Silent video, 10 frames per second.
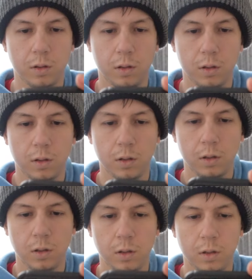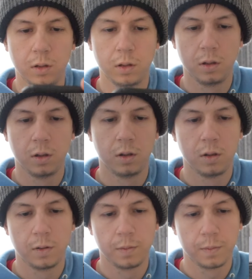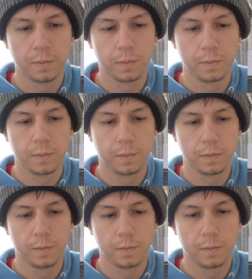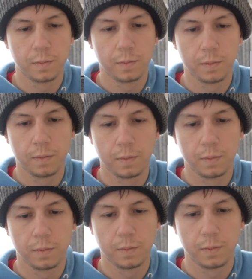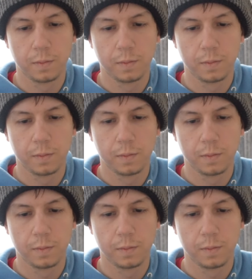(silence)